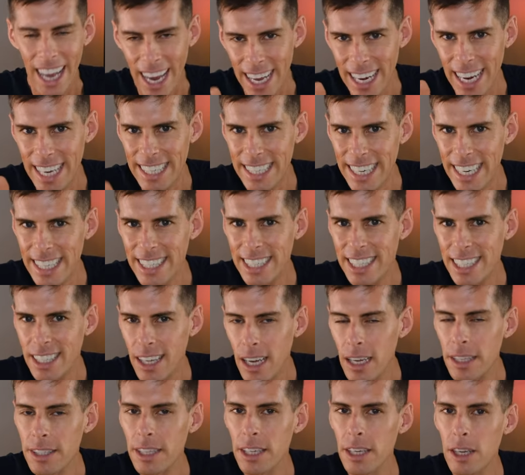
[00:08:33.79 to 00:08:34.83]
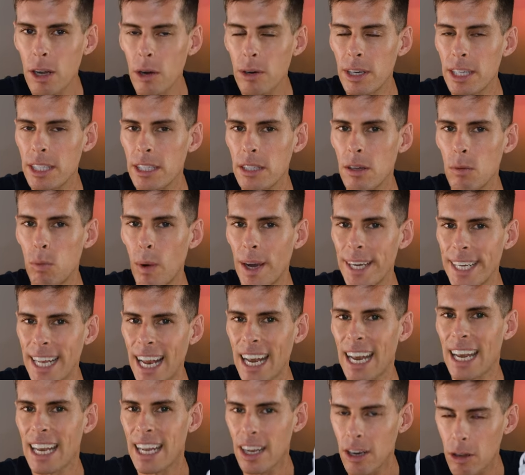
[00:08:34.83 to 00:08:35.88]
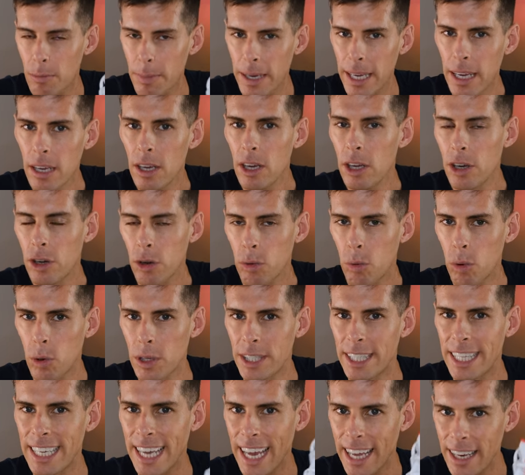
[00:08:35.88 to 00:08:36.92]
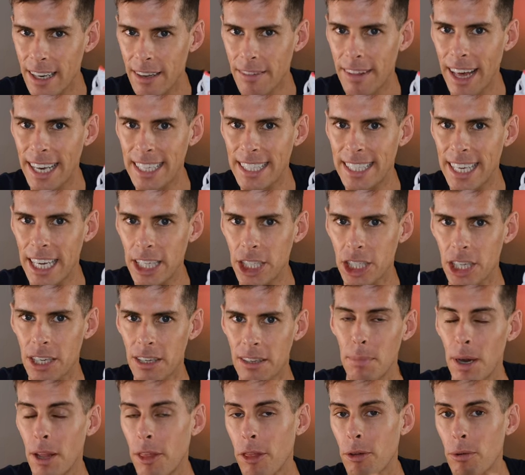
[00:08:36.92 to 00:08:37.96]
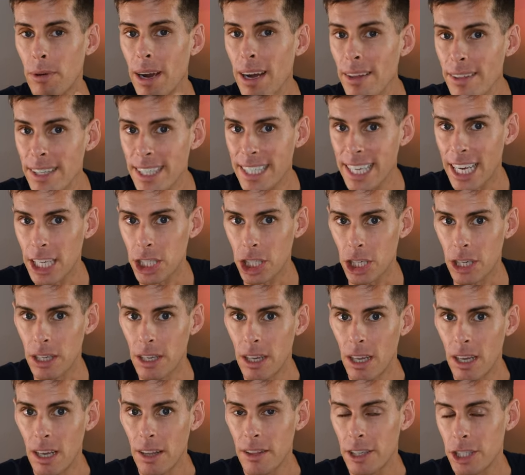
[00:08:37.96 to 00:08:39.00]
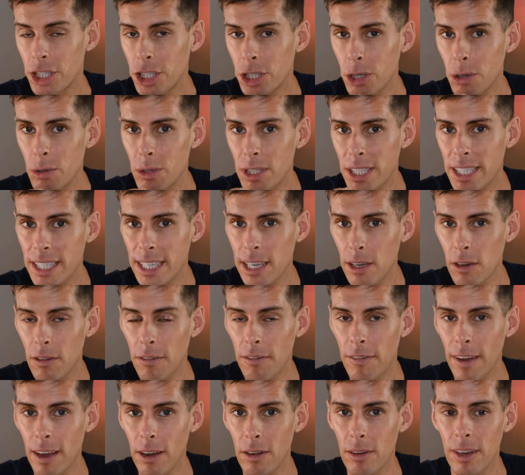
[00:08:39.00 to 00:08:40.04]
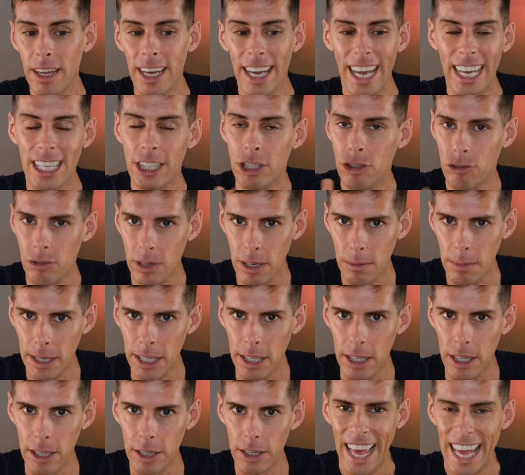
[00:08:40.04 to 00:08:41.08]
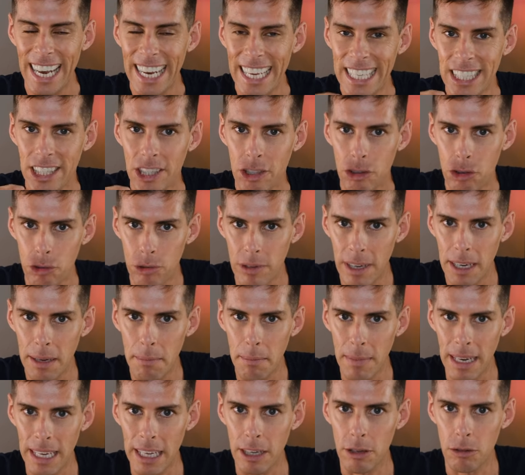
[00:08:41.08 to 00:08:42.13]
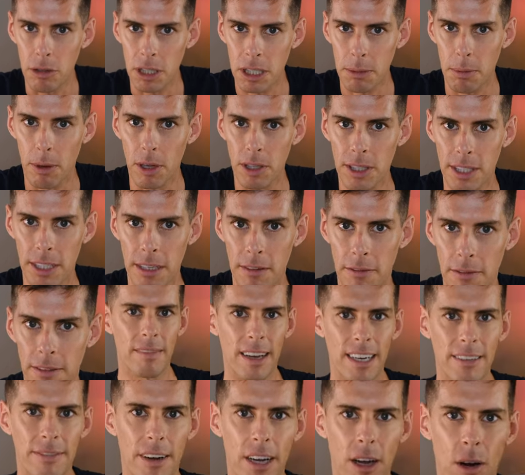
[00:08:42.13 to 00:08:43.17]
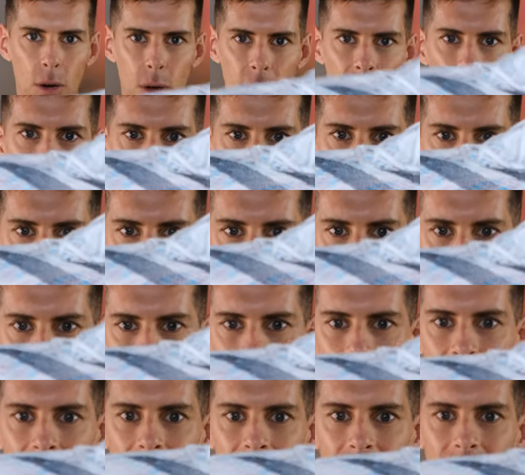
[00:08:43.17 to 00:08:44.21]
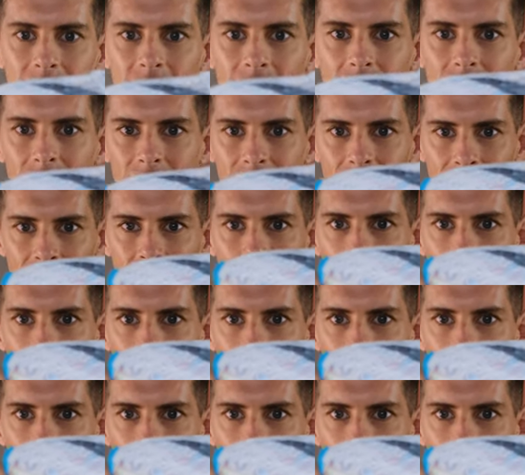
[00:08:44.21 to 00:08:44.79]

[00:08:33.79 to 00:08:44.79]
and I did start to notice the weight a little bit towards the end of that session, but throughout the session, the shoe still felt extremely good and extremely responsive fact, if I hold it up, you can see this, this